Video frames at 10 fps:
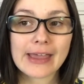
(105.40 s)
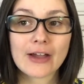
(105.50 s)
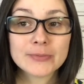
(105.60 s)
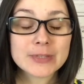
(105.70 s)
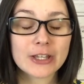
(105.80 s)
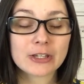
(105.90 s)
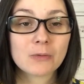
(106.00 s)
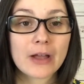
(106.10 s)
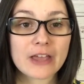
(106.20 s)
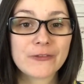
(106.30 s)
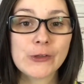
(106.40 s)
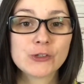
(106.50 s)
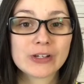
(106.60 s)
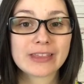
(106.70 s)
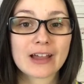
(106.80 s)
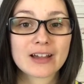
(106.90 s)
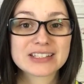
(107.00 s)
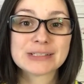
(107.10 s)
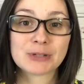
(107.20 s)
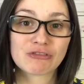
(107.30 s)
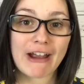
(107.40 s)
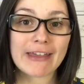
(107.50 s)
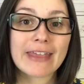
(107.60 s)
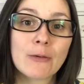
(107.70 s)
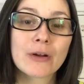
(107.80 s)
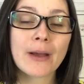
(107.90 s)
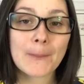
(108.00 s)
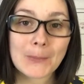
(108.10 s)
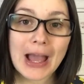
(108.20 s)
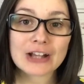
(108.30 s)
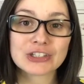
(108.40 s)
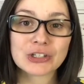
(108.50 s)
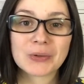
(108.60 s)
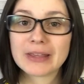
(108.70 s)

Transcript: I'll tell you what, if you treat that customer right, they will come back to you.